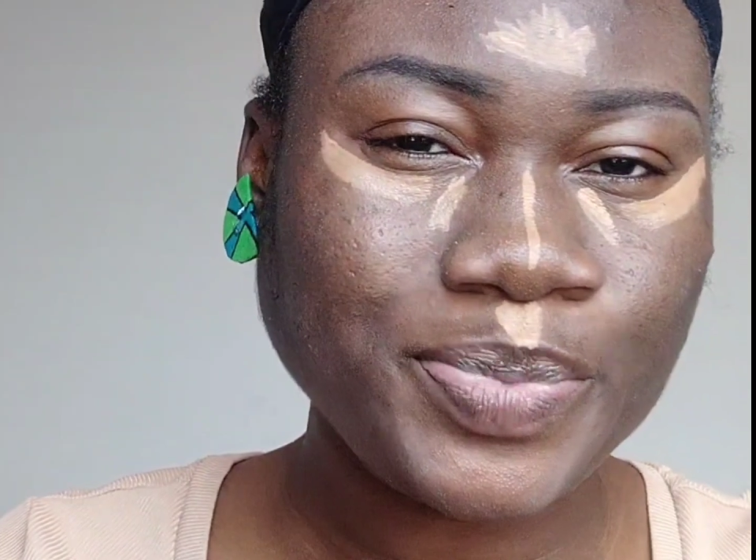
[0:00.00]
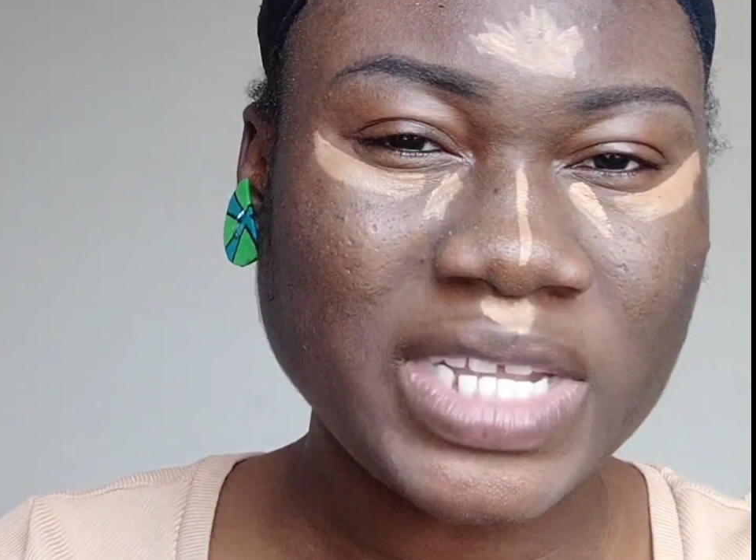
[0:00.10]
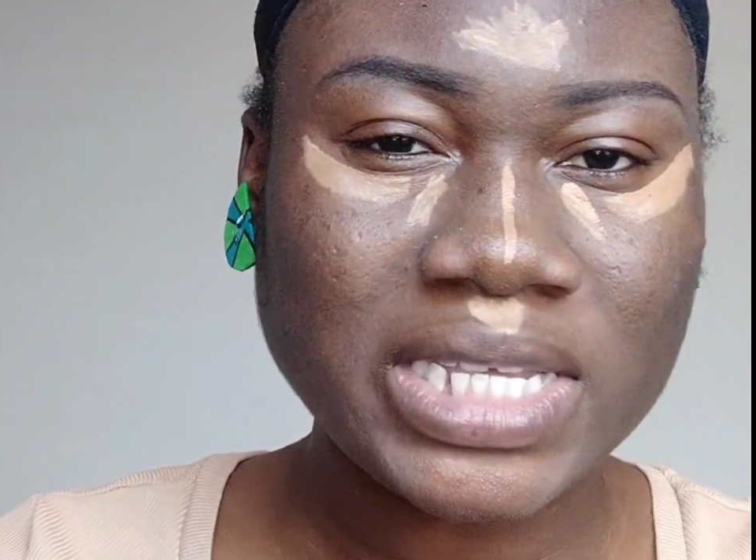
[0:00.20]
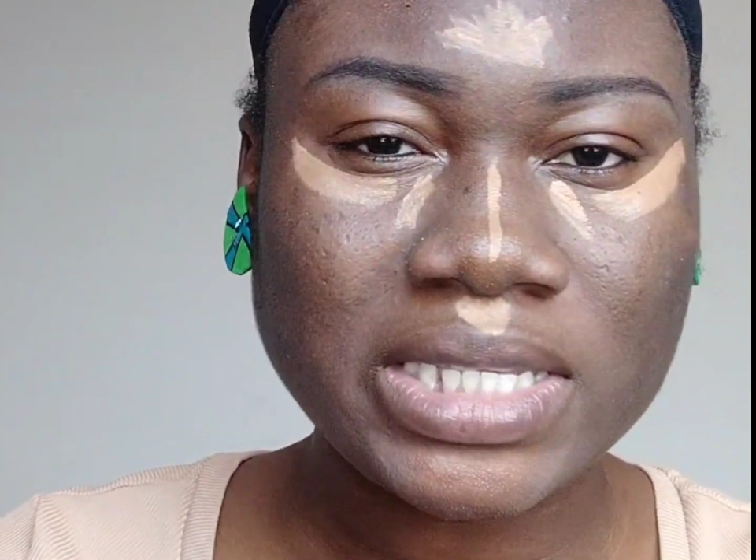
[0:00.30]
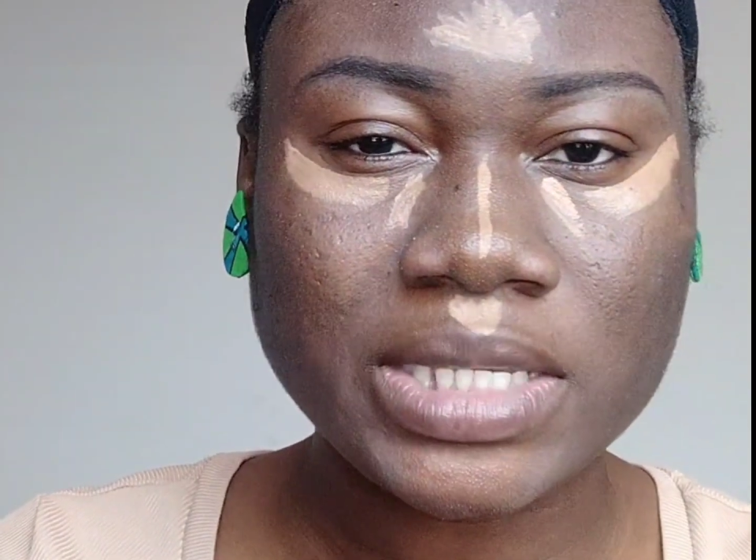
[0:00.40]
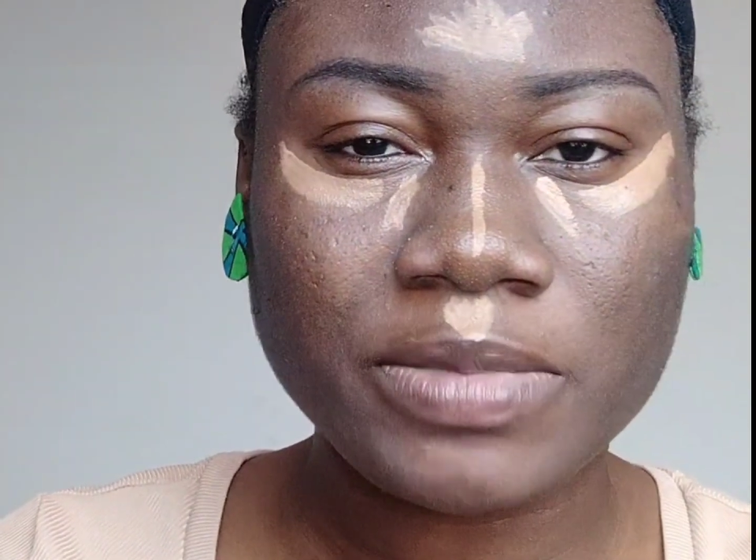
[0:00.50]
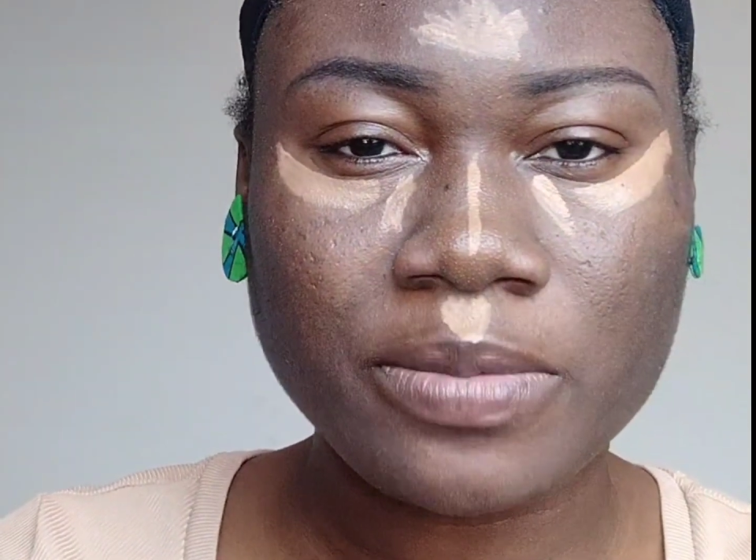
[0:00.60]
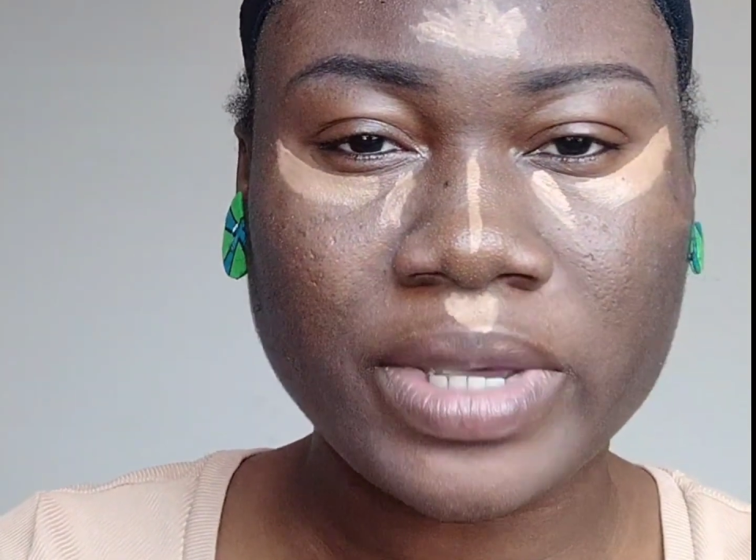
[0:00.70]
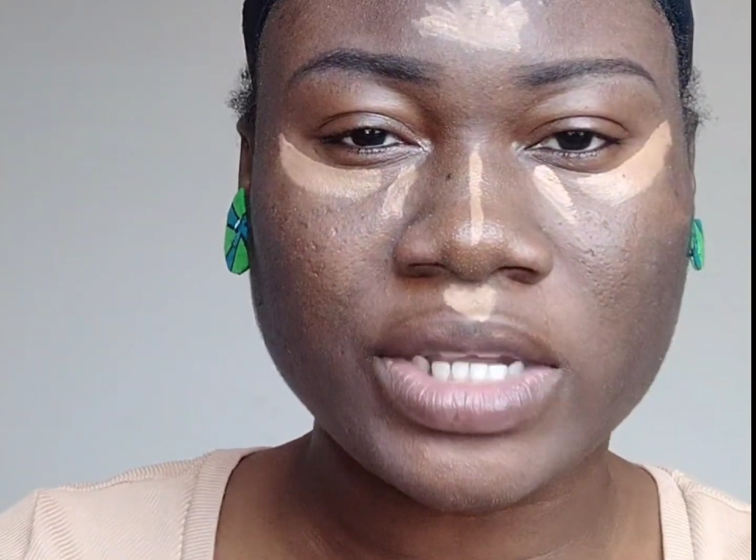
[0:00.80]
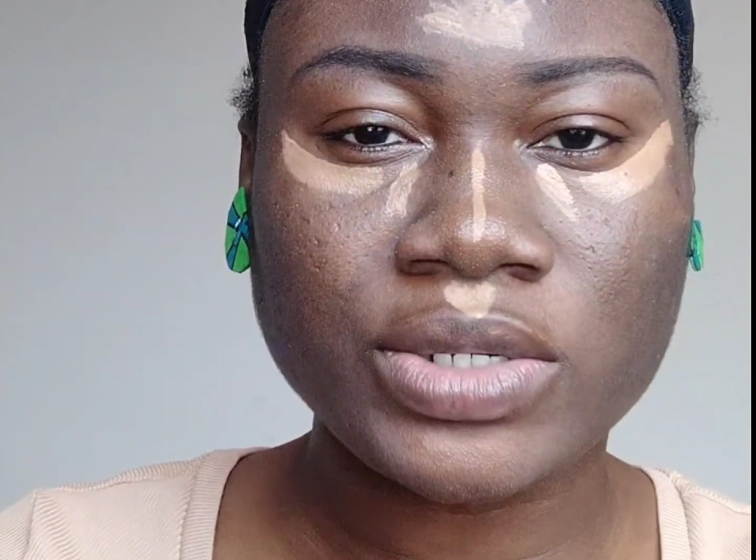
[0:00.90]
I see
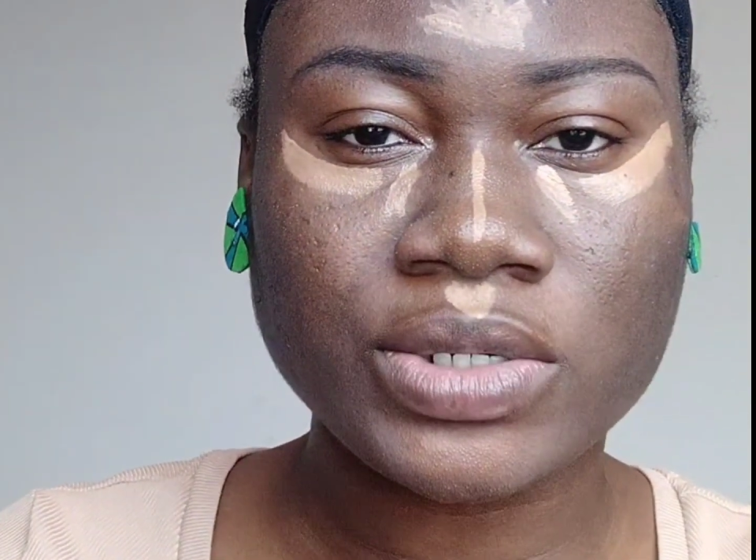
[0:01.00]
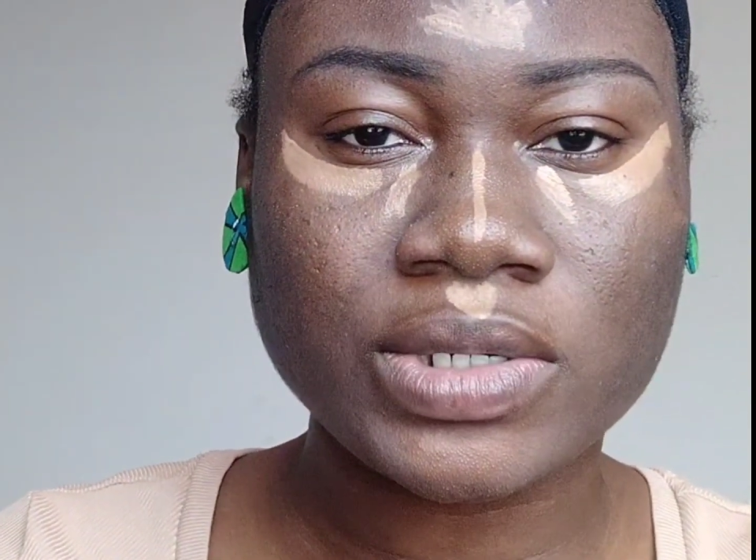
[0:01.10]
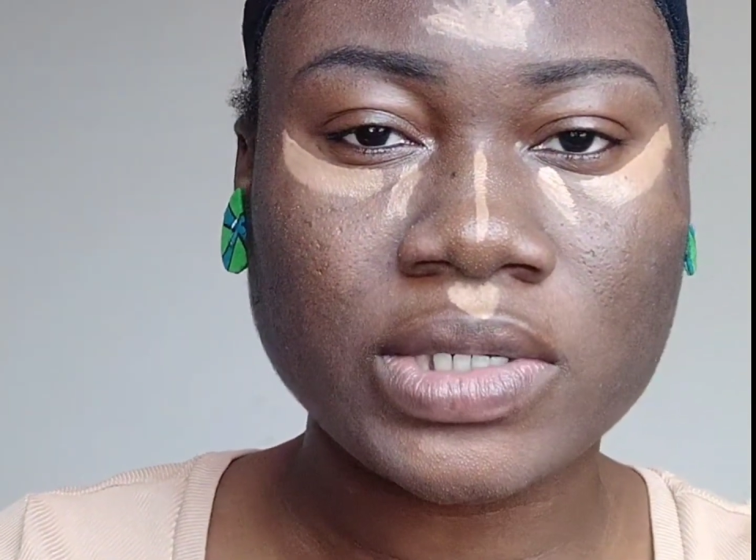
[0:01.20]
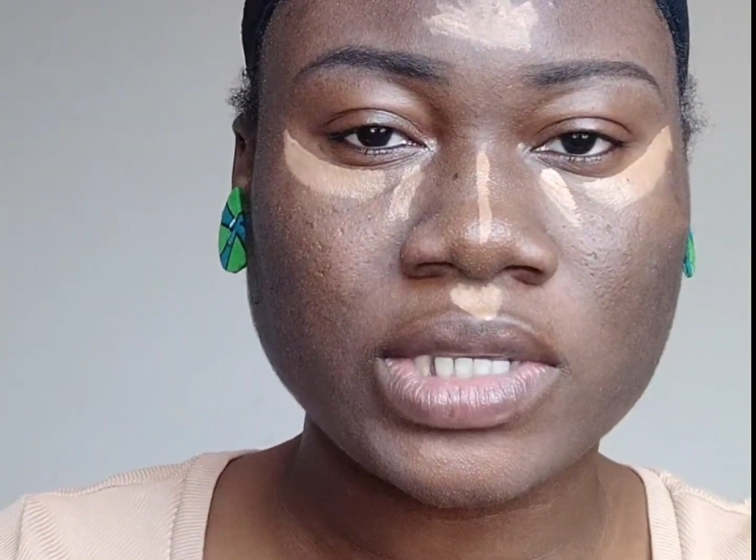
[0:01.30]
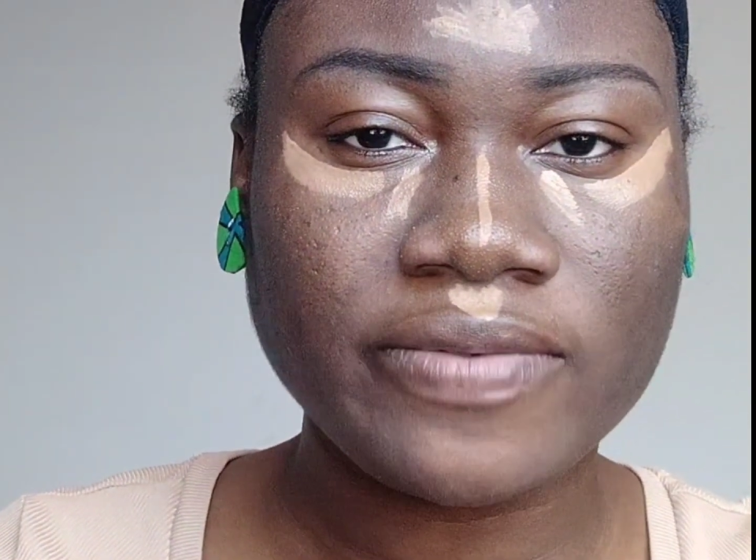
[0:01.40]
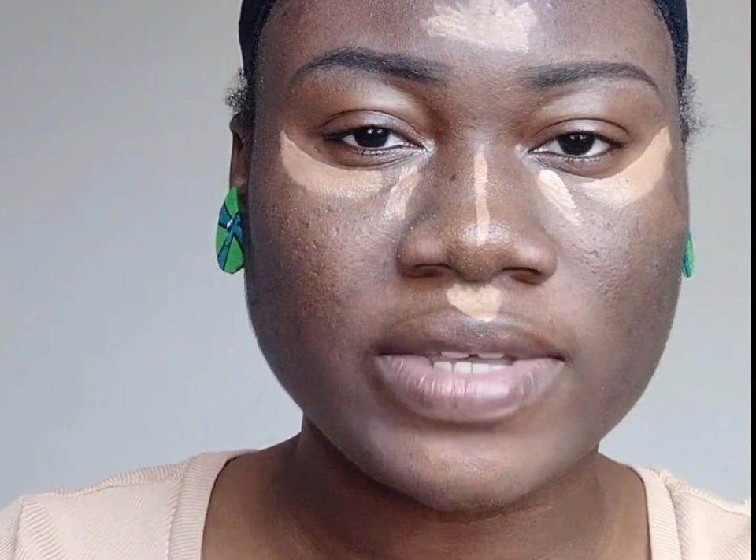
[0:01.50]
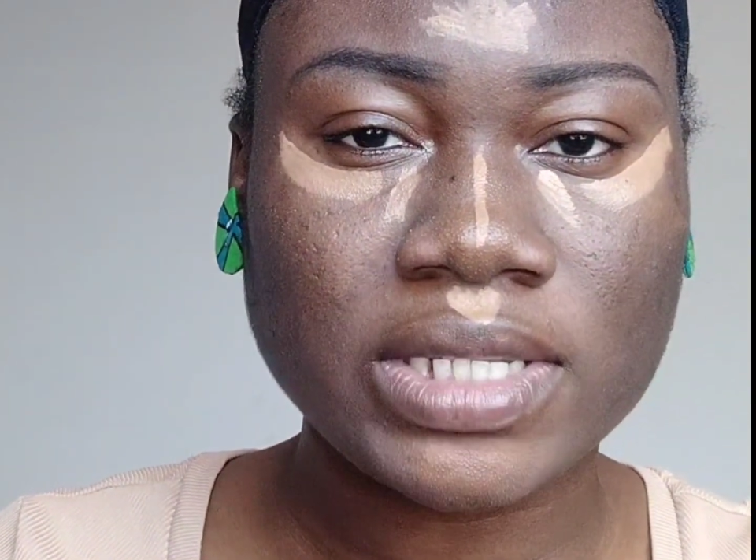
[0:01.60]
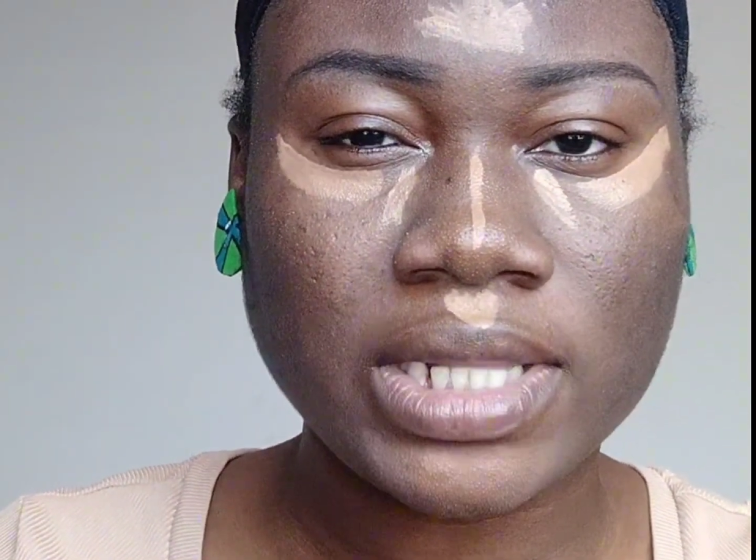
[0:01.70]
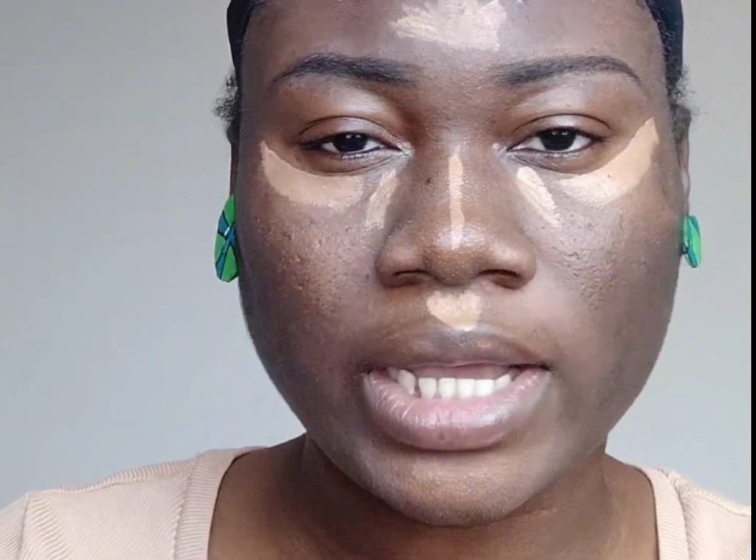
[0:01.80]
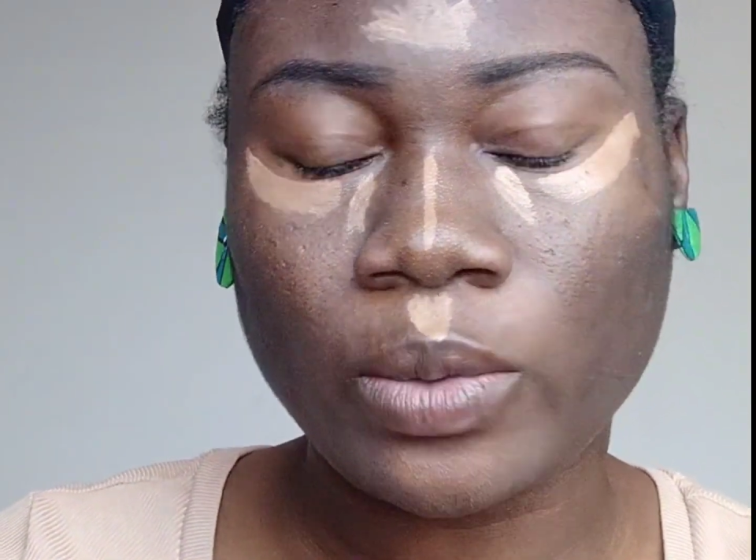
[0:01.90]
maybe I should just give it
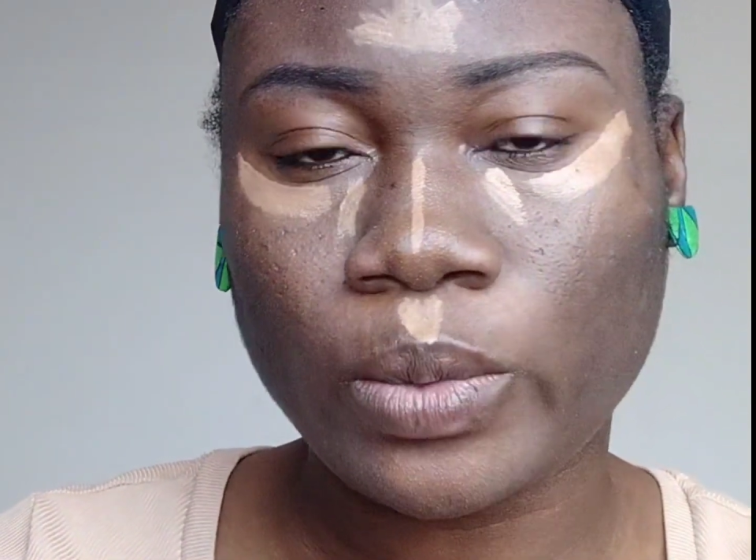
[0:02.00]
like